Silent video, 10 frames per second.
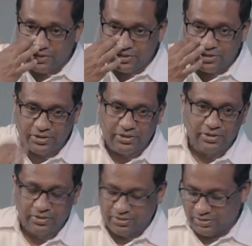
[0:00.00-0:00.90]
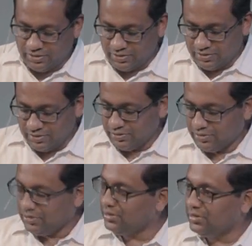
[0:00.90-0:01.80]
the Acts of the Apostles says that
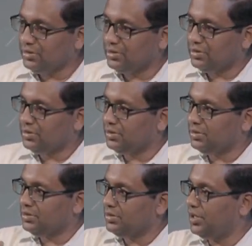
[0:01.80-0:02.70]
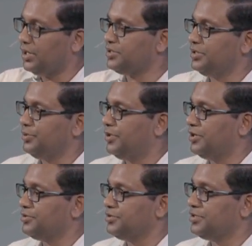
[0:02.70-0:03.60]
in him
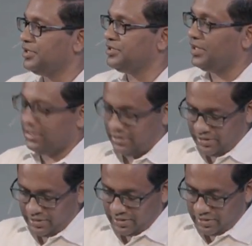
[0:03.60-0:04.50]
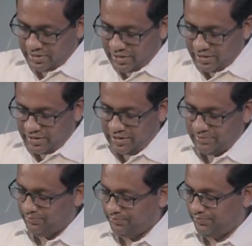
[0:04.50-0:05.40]
we live and